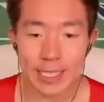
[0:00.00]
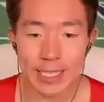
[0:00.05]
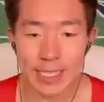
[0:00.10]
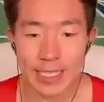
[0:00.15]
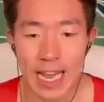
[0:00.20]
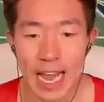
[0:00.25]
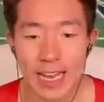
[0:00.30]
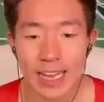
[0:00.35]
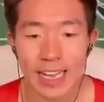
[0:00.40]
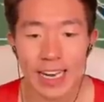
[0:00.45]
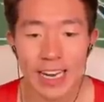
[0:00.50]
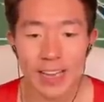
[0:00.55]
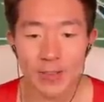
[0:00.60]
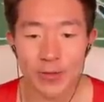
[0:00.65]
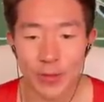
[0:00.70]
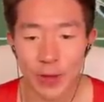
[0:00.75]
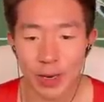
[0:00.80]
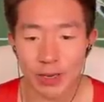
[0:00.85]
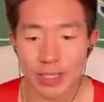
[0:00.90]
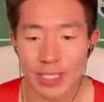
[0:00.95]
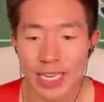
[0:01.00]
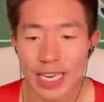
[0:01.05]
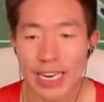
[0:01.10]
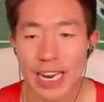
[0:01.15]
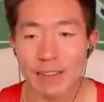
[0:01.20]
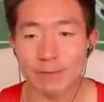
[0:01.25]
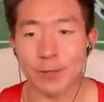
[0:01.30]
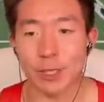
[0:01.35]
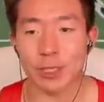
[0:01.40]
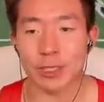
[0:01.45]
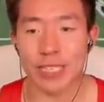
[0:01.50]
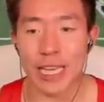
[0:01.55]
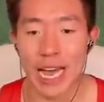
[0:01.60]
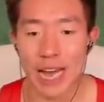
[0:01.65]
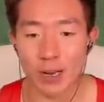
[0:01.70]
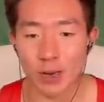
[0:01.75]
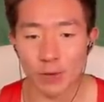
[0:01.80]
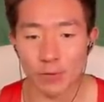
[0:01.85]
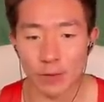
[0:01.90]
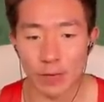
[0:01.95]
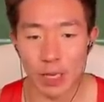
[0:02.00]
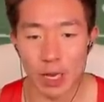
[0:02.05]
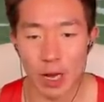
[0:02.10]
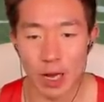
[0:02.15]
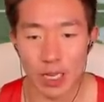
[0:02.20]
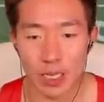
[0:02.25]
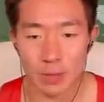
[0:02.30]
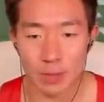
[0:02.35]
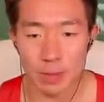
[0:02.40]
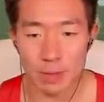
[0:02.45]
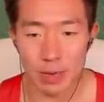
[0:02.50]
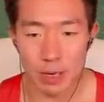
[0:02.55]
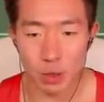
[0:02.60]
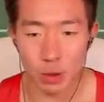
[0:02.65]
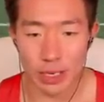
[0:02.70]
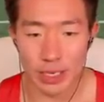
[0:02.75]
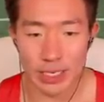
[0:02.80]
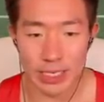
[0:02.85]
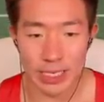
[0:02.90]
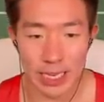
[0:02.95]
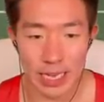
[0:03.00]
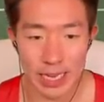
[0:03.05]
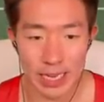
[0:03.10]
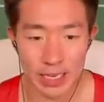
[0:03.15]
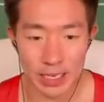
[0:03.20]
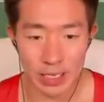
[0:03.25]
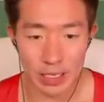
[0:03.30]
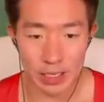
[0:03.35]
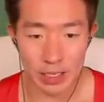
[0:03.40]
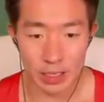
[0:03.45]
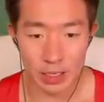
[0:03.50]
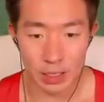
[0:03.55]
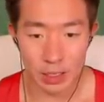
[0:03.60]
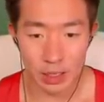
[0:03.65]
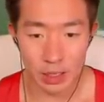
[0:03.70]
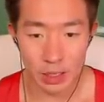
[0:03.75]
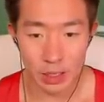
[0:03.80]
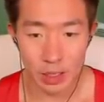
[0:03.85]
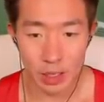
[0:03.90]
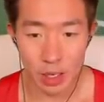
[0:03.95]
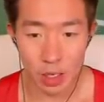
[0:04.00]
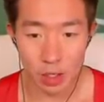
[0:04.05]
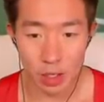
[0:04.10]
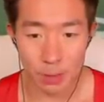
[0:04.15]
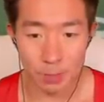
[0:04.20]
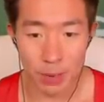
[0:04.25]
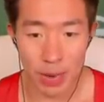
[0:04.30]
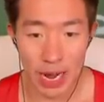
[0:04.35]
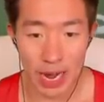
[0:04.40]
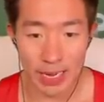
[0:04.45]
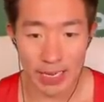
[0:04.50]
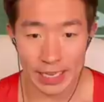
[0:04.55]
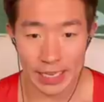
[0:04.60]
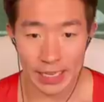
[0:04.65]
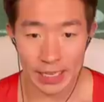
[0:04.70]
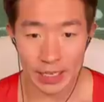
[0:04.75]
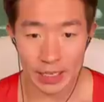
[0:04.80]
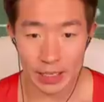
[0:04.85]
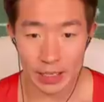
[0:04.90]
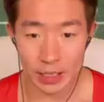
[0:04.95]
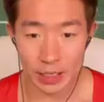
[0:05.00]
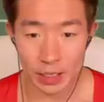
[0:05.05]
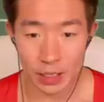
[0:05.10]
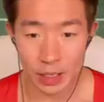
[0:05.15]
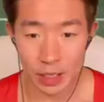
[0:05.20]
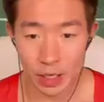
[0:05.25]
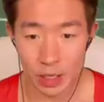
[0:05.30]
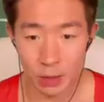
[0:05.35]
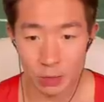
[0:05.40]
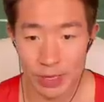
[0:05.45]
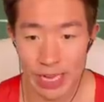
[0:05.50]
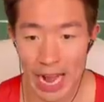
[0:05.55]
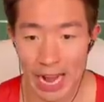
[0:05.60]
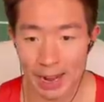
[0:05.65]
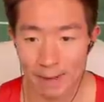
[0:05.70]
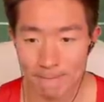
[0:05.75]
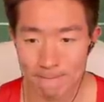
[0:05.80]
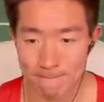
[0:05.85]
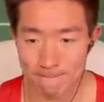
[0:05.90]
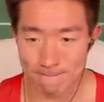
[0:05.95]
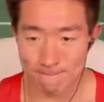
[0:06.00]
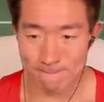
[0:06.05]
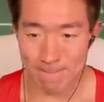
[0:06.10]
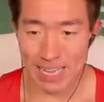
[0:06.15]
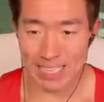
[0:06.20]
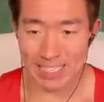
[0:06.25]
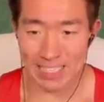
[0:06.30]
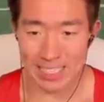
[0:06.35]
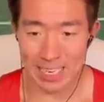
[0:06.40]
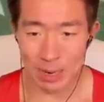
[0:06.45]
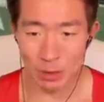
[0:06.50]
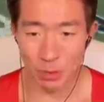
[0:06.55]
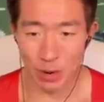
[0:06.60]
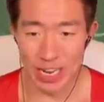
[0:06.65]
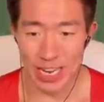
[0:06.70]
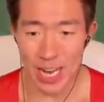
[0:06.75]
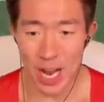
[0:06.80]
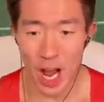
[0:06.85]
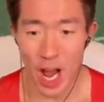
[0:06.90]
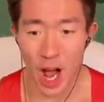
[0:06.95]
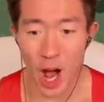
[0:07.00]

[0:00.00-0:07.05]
Second and 13 after the tackle for loss. Maybe a quick slant? A good pocket. We got it. That's a tight window.